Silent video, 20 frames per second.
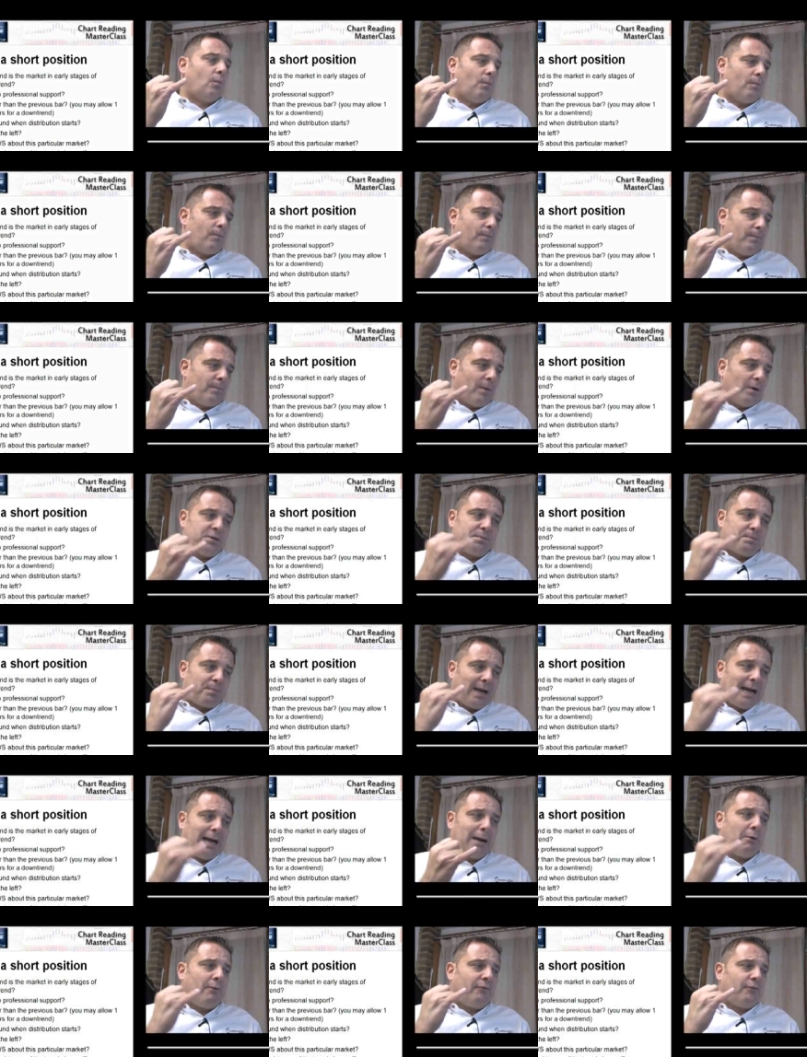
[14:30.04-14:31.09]
The most
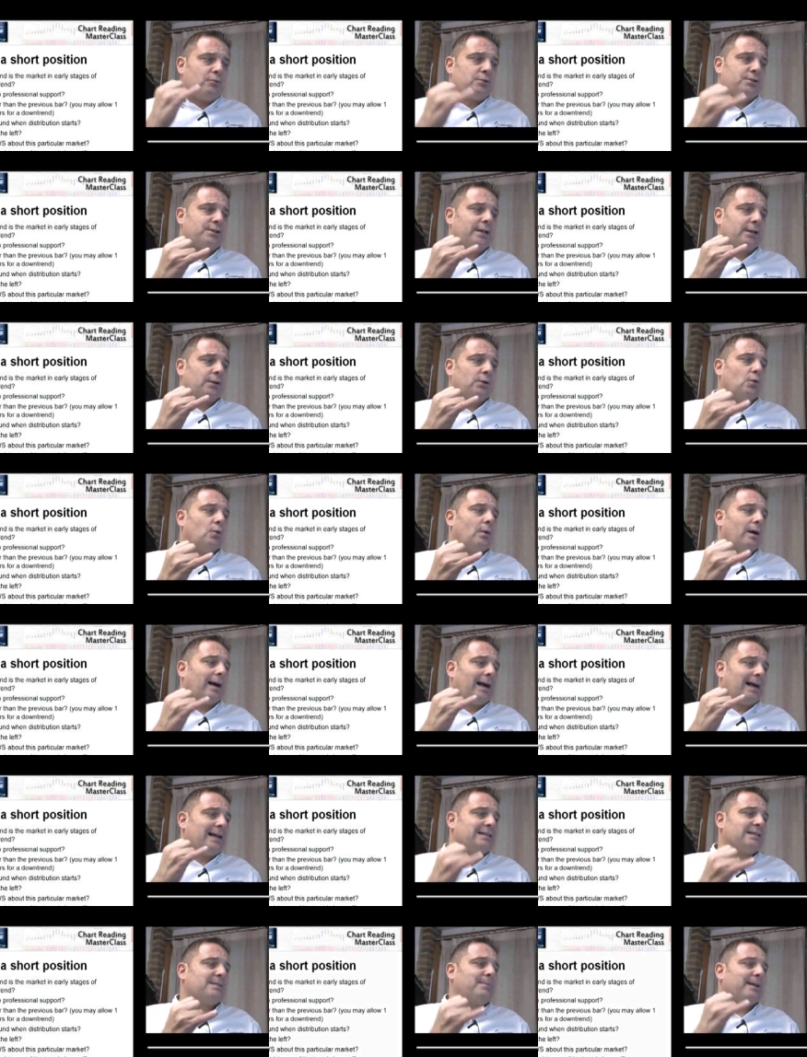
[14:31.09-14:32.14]
powerful signal
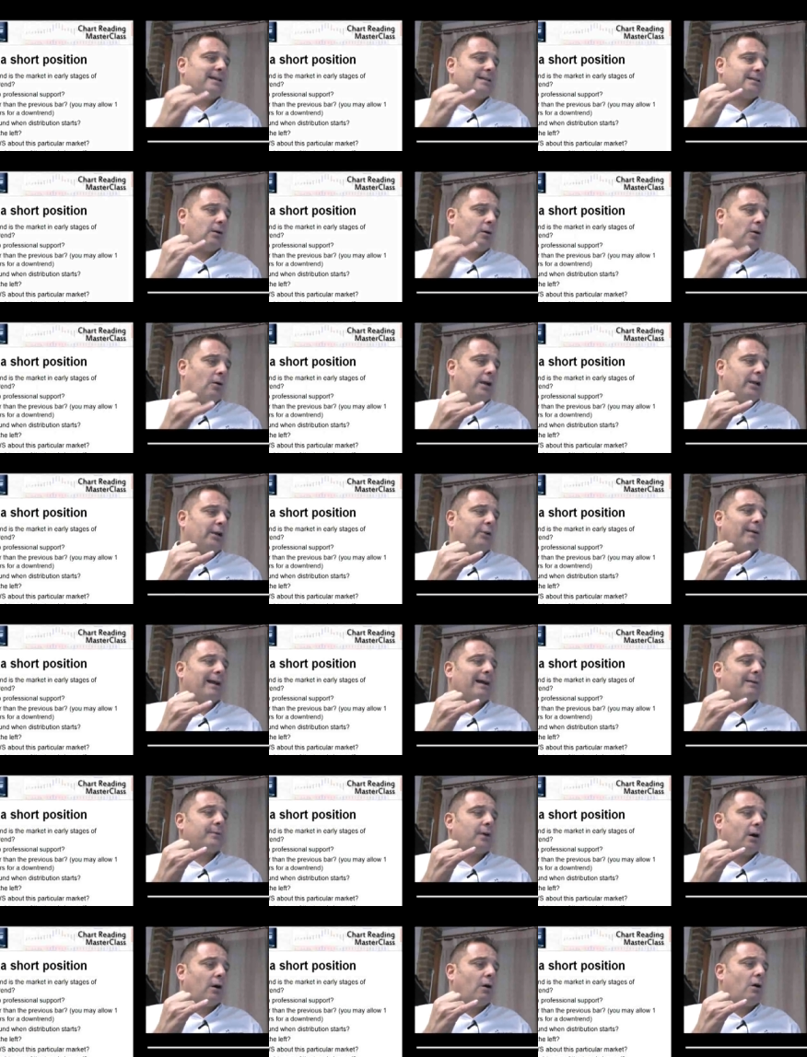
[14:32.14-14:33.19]
has to be into high
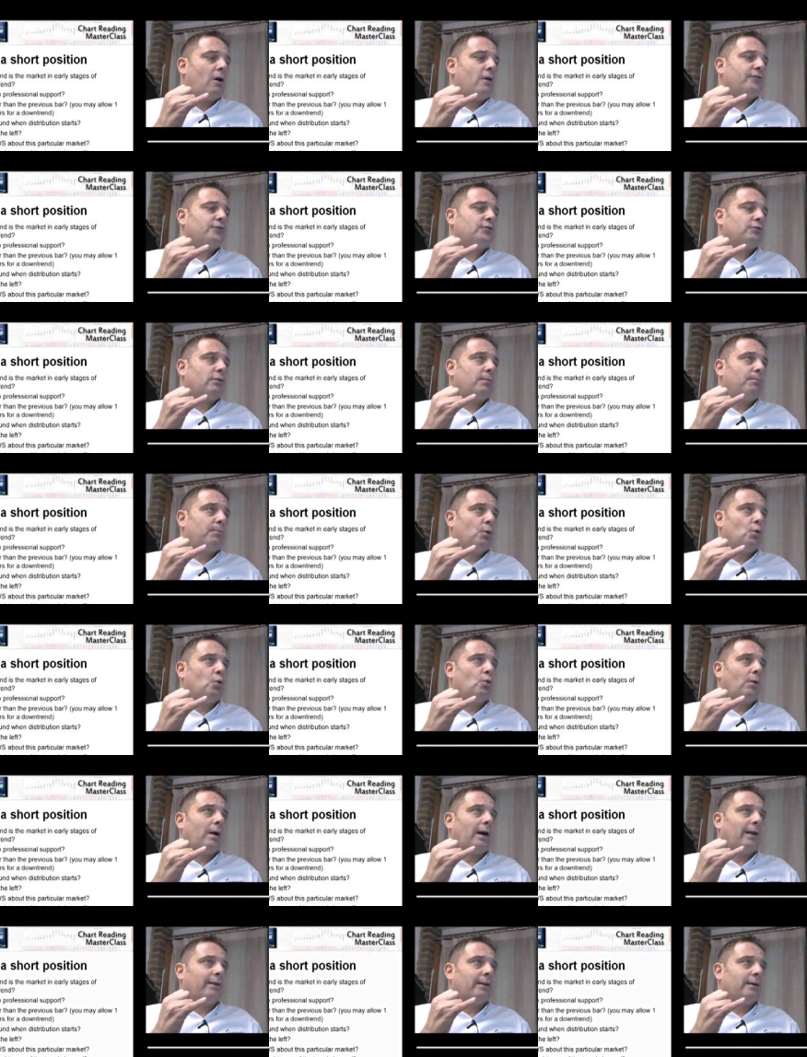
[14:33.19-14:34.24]
ground after a bull
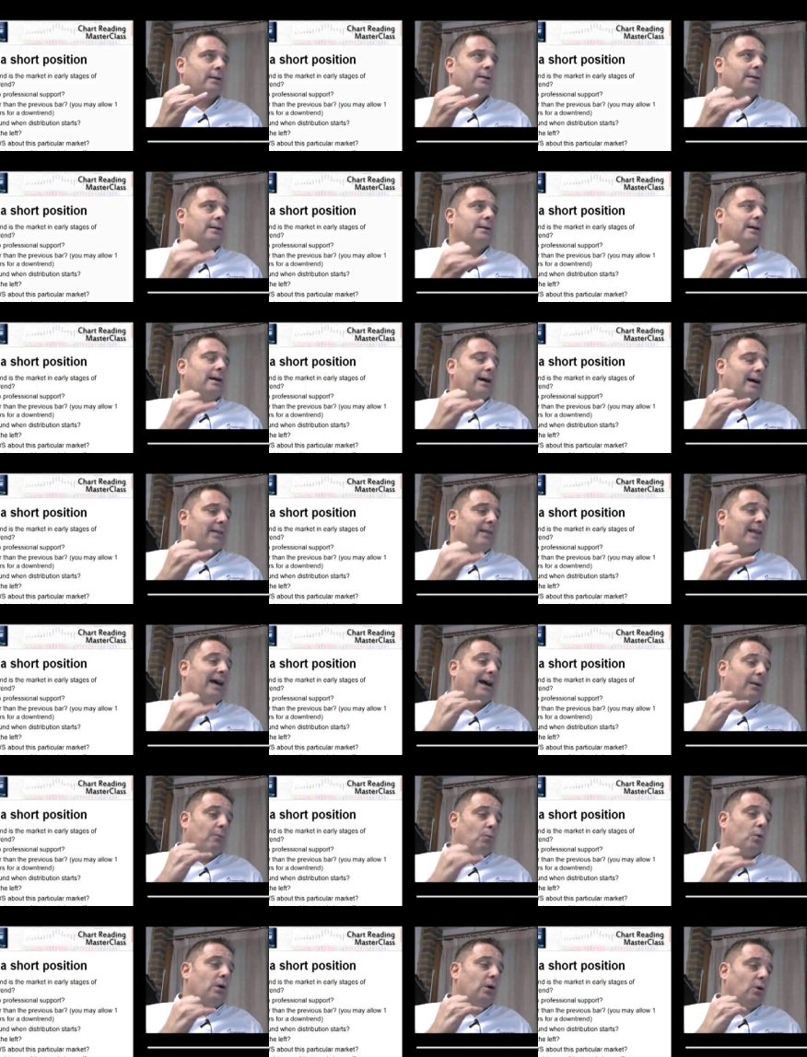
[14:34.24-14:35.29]
run, and
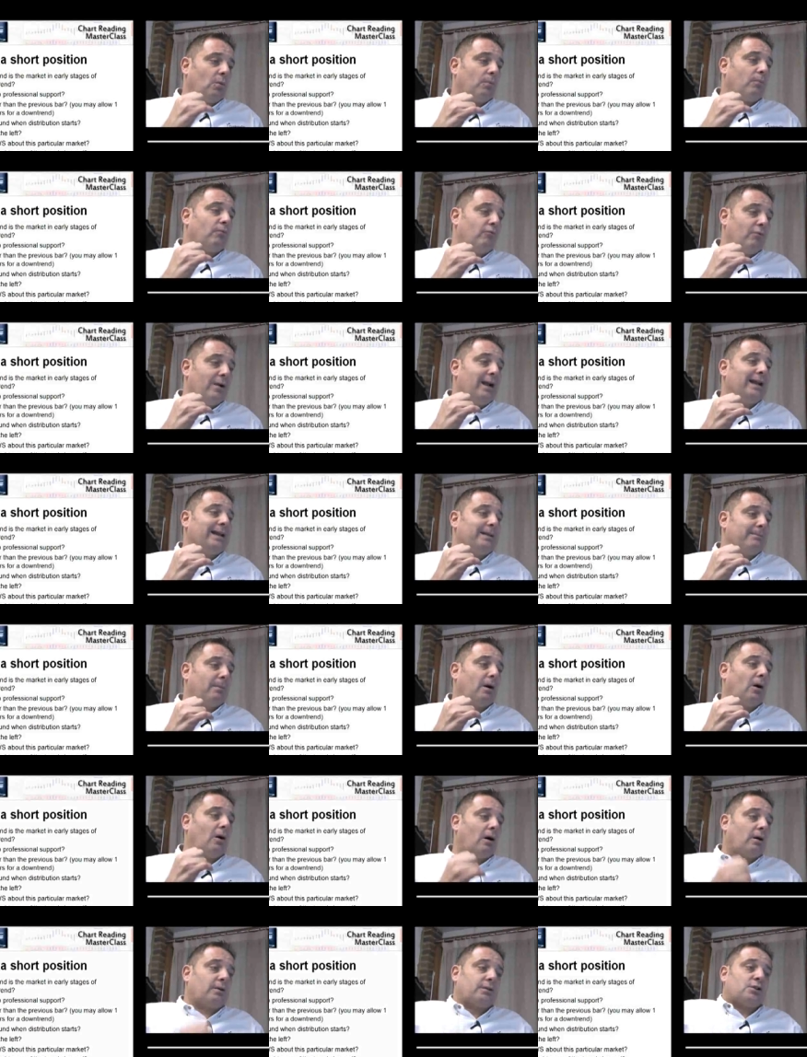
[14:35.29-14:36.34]
that will really
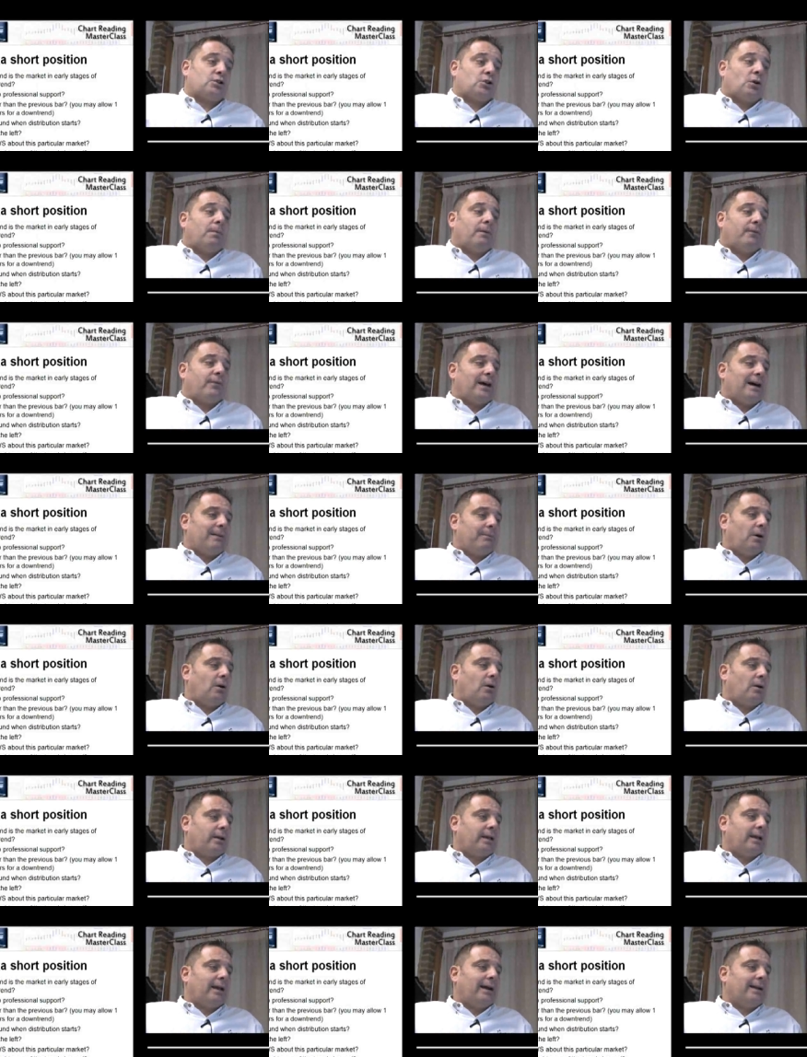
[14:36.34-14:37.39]
mark the top of that
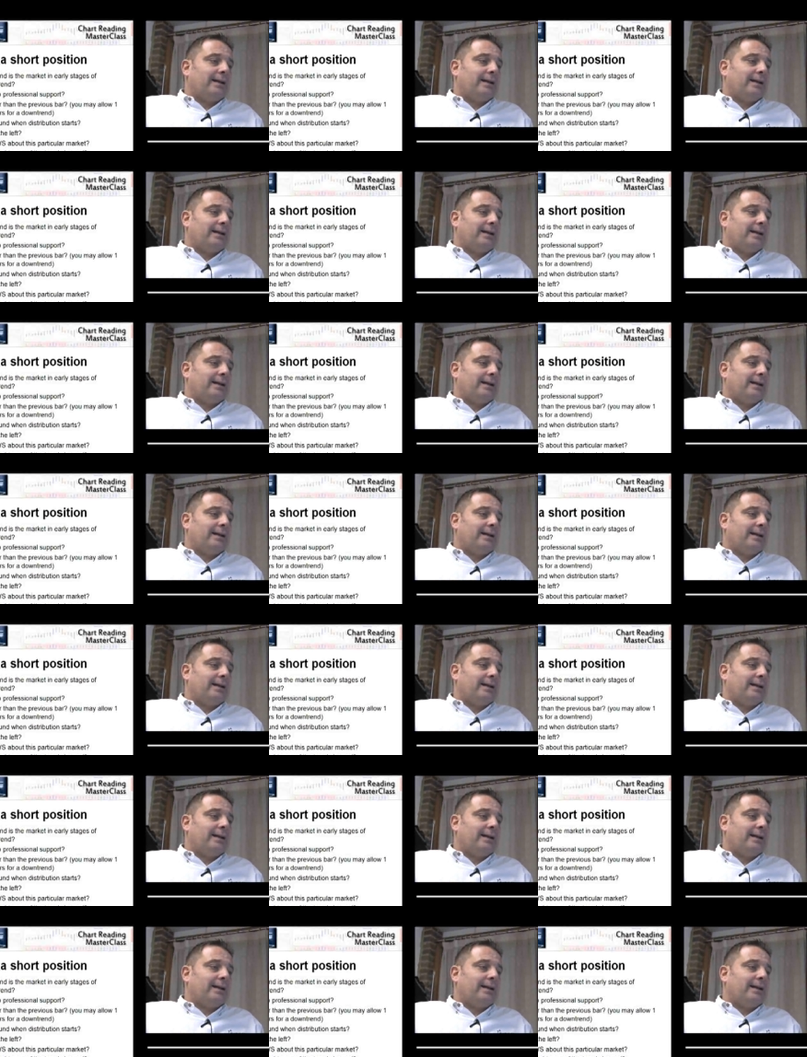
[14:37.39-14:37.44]
market.